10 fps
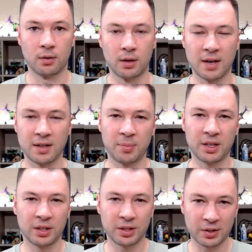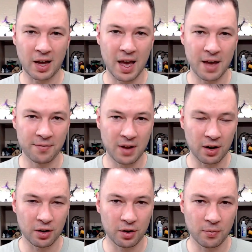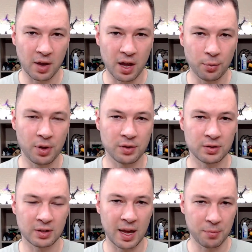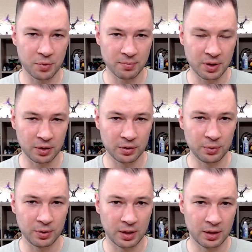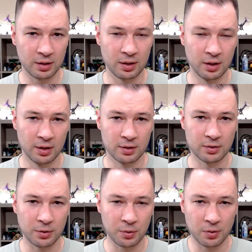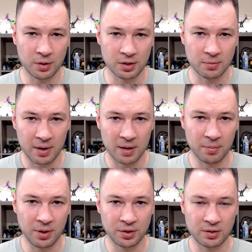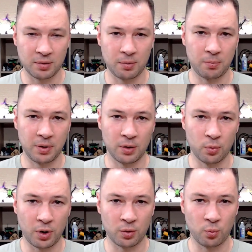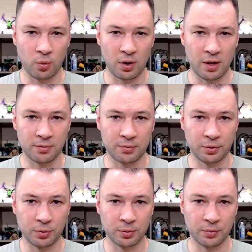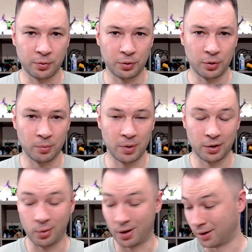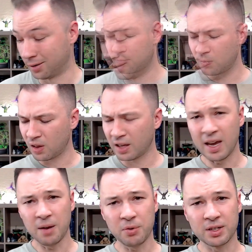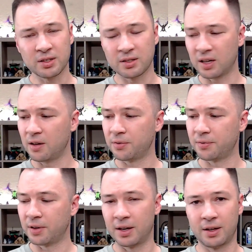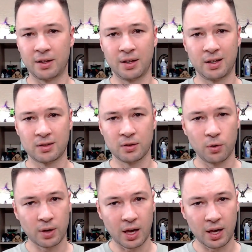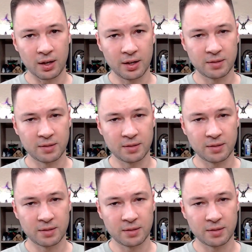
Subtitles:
And to be clear, I have not heard of anyone else's cameras being glued in, so this might be just to be a weird one-off fluke for my quad. The camera itself, it's okay.